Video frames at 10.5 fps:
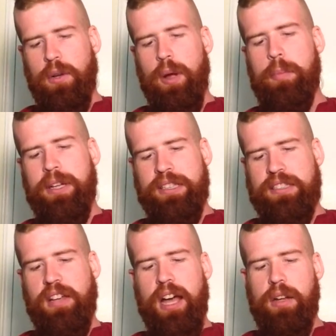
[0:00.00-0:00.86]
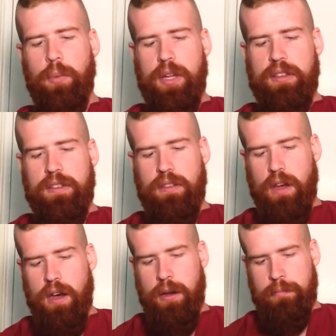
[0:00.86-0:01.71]
grip inside with
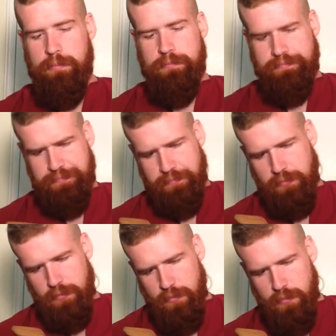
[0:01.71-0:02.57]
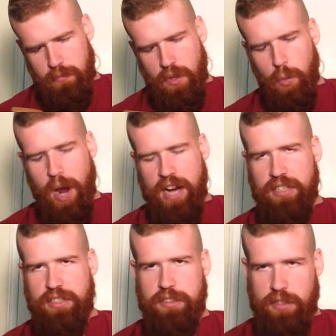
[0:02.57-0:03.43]

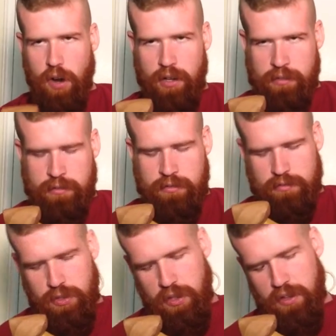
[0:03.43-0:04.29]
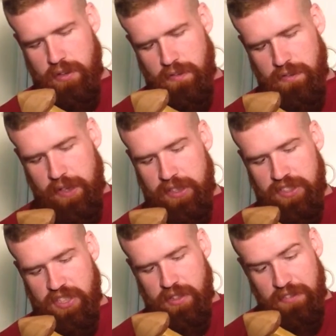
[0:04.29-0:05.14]
waxed cotton, sort of the
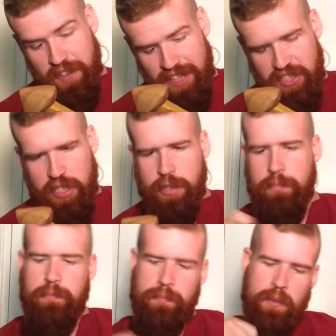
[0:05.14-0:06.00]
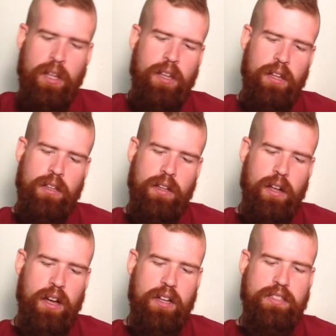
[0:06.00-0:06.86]
fake sinew,
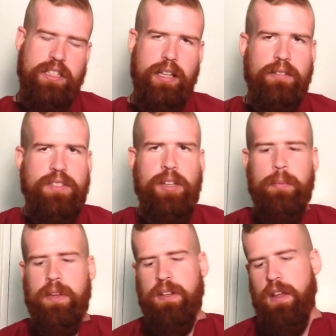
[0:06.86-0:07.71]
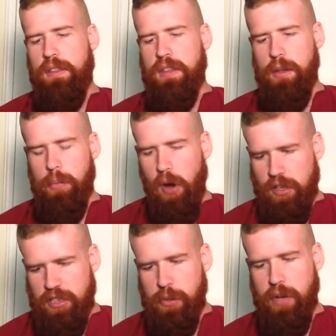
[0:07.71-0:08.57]
to give something that the
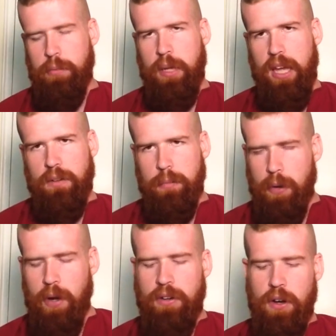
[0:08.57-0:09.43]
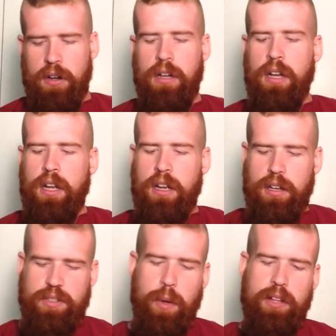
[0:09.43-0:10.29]
epoxy would have a mechanical bond on,
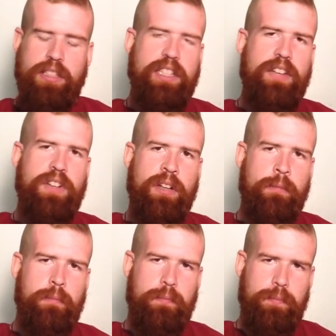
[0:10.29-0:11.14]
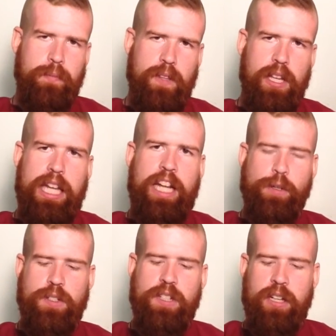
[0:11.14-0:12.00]
as well as giving an
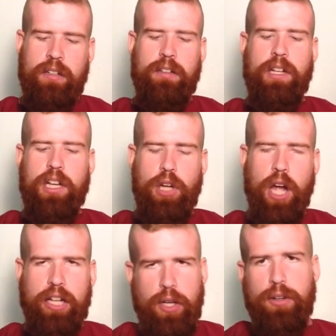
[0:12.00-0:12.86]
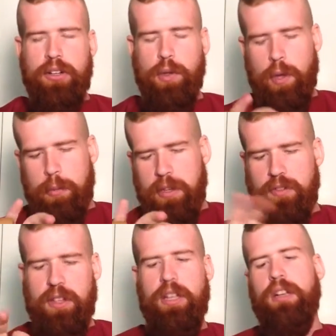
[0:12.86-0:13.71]
interesting, a good grippy
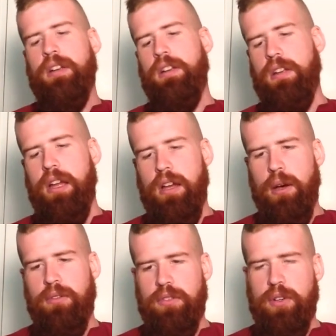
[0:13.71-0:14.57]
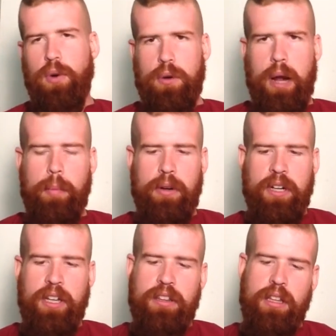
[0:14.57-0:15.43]
feeling of the cord wrap
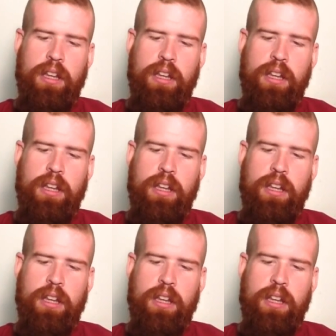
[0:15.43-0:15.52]
underneath,